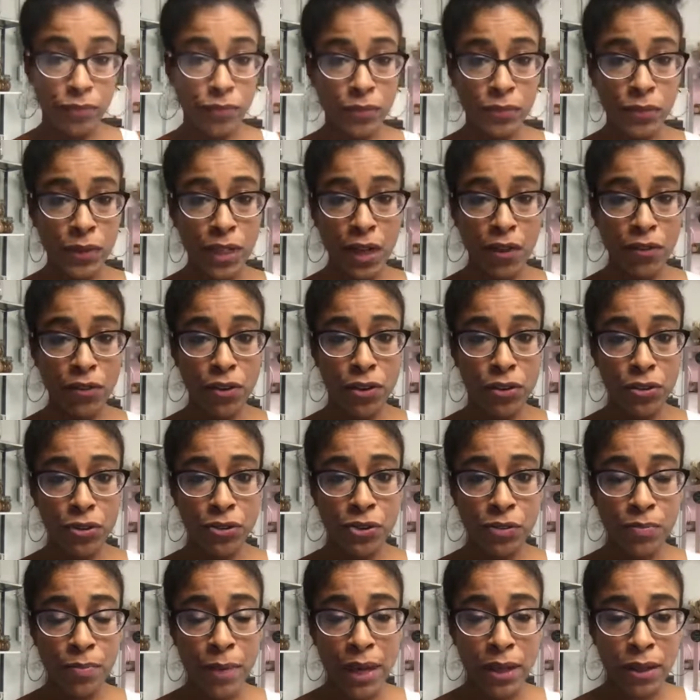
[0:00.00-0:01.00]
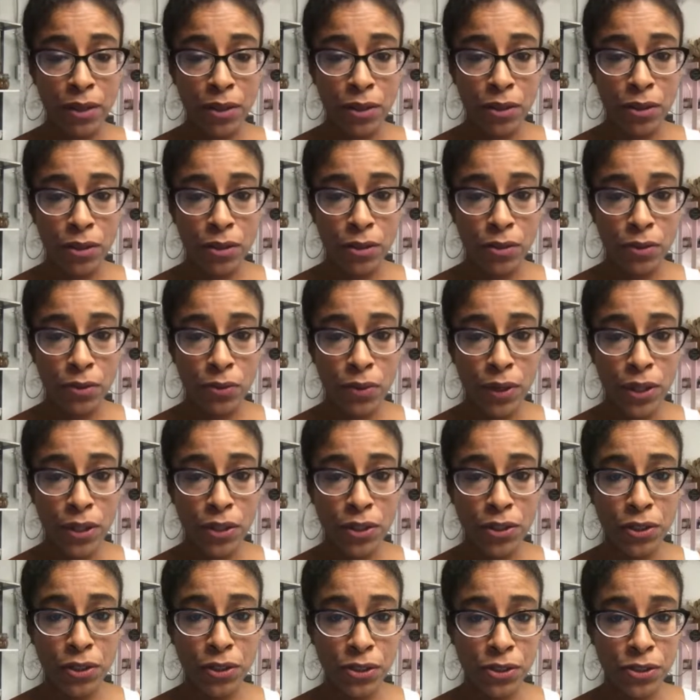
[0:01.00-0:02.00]
never use metal when
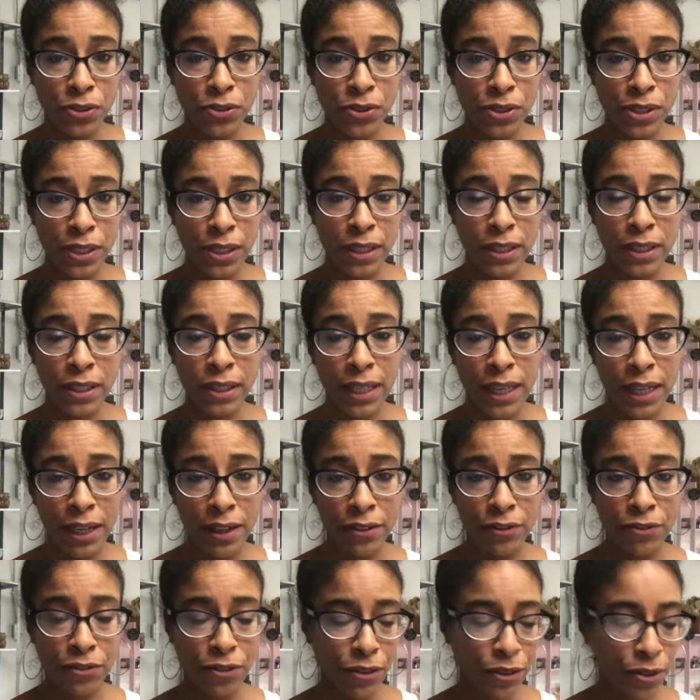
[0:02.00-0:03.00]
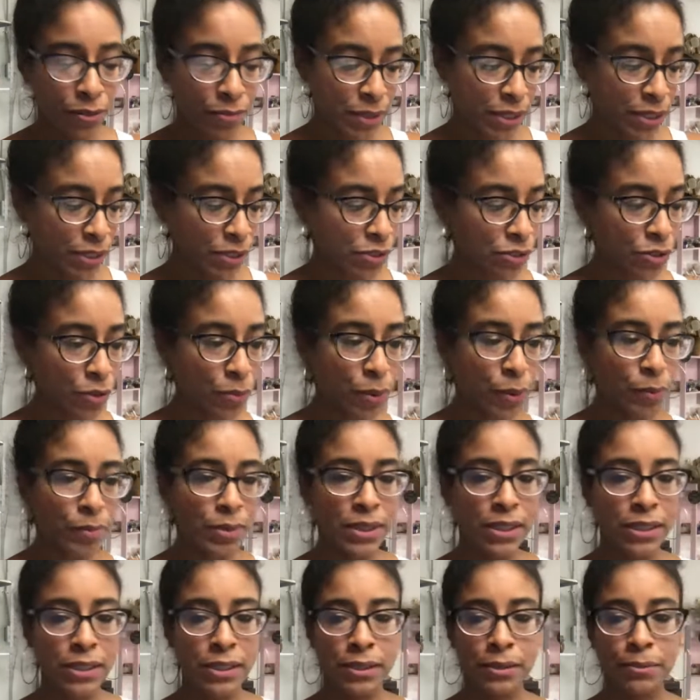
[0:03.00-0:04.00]
you're using clay for medicinal
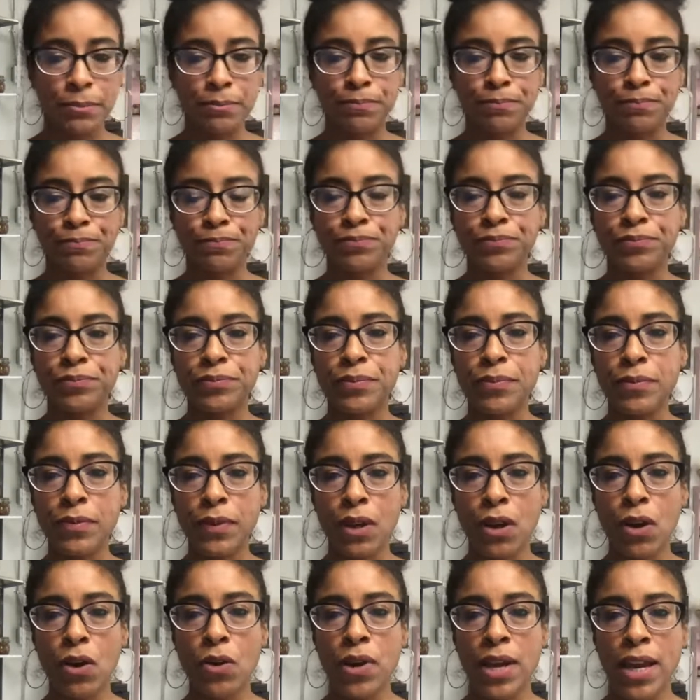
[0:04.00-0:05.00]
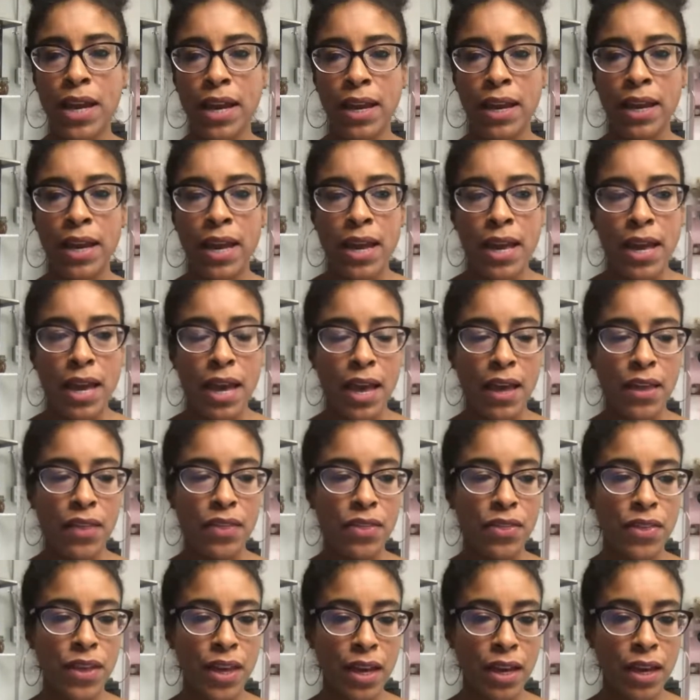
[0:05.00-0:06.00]
purposes. Okay.
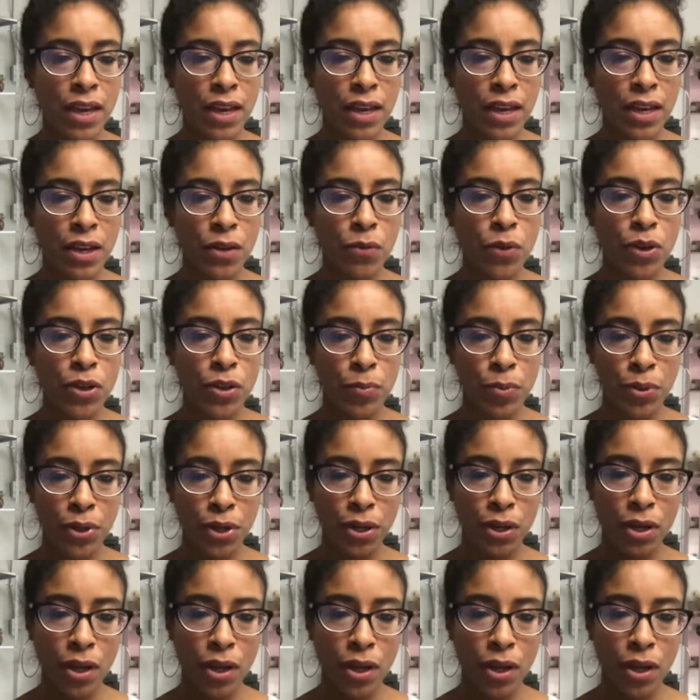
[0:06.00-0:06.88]
And then when you put it